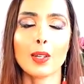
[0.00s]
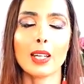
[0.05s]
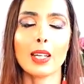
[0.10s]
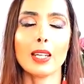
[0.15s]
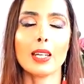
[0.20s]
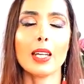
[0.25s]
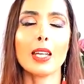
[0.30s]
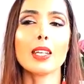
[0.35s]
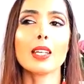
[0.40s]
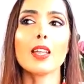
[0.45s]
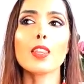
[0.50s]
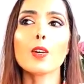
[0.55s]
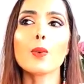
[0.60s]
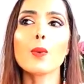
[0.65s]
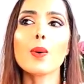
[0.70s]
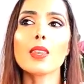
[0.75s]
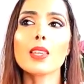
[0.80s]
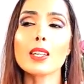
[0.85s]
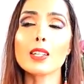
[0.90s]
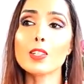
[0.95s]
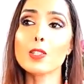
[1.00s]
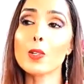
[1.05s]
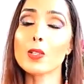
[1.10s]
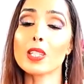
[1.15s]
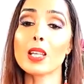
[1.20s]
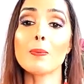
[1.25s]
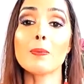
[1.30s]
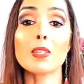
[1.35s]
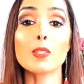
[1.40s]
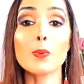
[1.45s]
Okay, another one that
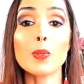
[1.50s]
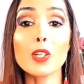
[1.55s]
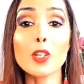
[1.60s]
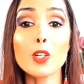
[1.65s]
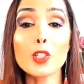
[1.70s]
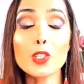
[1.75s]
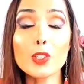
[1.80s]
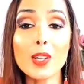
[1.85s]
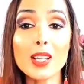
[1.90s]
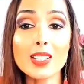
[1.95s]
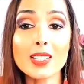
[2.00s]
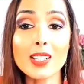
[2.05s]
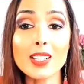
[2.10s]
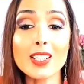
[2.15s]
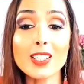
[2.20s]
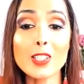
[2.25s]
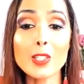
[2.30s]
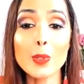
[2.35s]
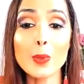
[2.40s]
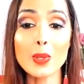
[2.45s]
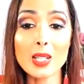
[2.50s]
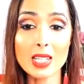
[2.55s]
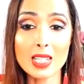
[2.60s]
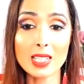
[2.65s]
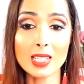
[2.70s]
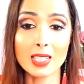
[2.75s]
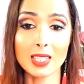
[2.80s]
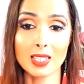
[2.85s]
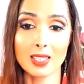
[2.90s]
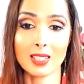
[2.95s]
shows up is we don't trust our
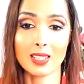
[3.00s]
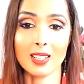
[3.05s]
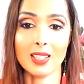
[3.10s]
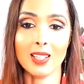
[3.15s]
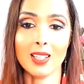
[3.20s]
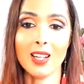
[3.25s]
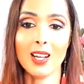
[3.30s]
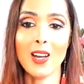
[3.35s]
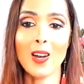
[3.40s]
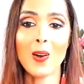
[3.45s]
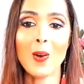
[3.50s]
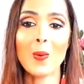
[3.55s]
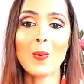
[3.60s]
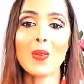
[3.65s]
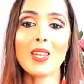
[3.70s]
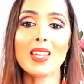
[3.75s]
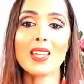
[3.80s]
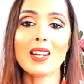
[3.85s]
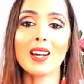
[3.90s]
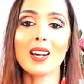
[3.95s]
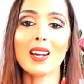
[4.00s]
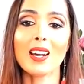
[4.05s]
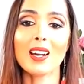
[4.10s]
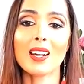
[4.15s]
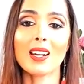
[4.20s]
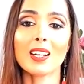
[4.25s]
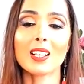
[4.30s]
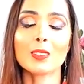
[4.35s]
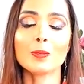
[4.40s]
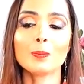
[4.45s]
intuition. We
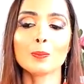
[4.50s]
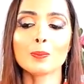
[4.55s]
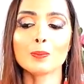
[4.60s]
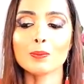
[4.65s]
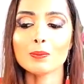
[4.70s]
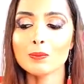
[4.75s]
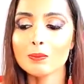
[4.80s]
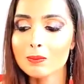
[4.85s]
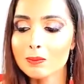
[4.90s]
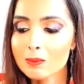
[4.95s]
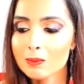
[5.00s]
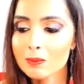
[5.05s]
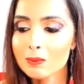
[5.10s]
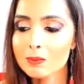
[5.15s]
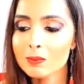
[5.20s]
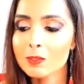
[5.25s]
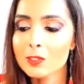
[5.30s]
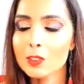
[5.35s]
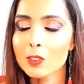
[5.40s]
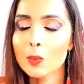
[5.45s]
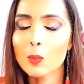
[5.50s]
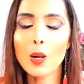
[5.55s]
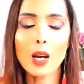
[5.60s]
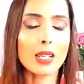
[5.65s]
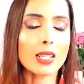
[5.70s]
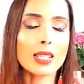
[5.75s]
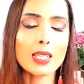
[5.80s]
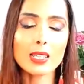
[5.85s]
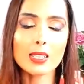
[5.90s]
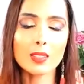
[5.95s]
are
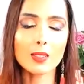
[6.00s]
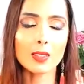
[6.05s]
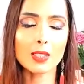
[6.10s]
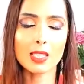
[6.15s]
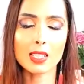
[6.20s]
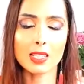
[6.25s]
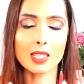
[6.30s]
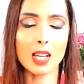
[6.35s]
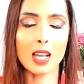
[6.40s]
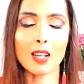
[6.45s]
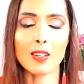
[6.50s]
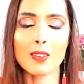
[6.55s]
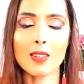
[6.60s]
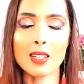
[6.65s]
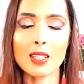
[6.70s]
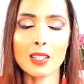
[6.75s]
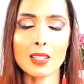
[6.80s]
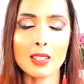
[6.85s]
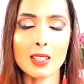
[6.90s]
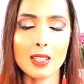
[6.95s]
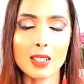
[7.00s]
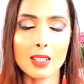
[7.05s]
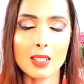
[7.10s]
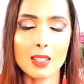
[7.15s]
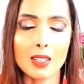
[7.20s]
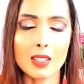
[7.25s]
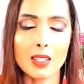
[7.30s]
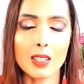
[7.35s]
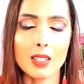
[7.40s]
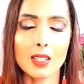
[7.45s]
wanting or desiring
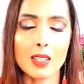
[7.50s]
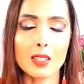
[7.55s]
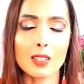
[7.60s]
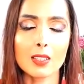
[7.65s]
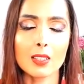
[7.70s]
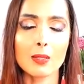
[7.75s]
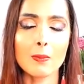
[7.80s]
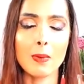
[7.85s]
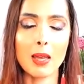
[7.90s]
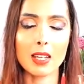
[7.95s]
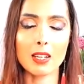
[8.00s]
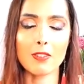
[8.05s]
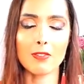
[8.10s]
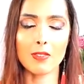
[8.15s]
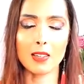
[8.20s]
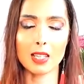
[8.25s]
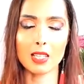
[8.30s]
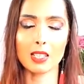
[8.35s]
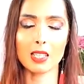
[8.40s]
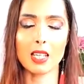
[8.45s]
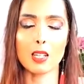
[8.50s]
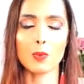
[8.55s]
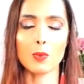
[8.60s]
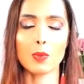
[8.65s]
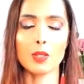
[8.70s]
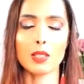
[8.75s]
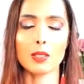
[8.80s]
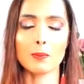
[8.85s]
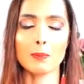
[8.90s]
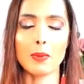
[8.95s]
to manifest,
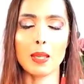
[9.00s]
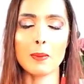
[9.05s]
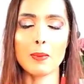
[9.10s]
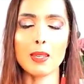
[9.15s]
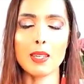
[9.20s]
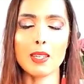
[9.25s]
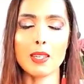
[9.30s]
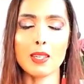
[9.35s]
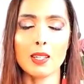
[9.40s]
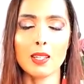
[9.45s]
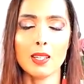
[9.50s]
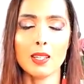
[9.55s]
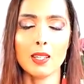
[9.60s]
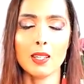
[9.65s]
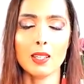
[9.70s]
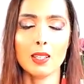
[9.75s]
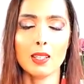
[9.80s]
and we're maybe